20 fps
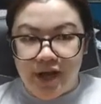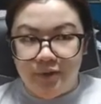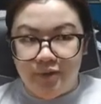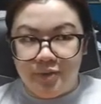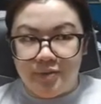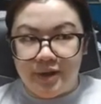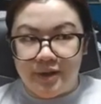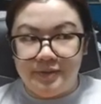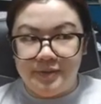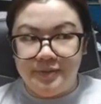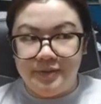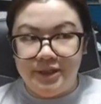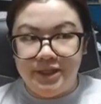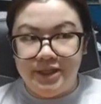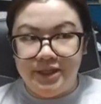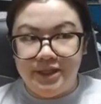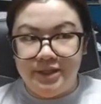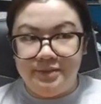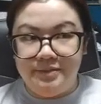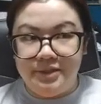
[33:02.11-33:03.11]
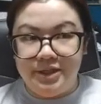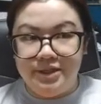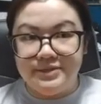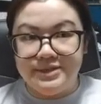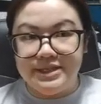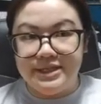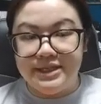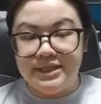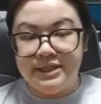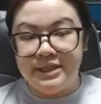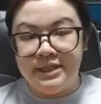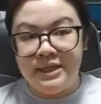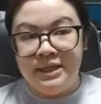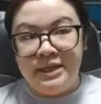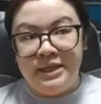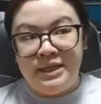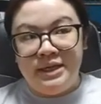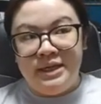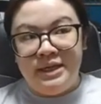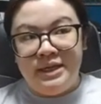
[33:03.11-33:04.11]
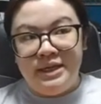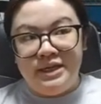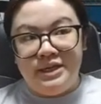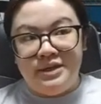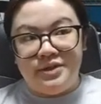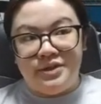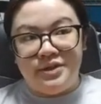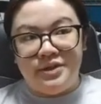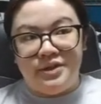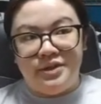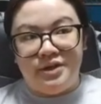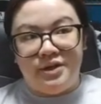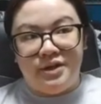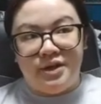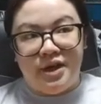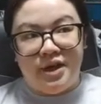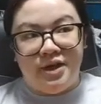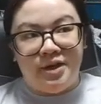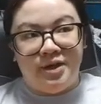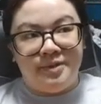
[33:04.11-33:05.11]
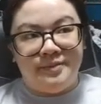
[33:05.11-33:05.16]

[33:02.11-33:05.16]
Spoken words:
I will probably be using either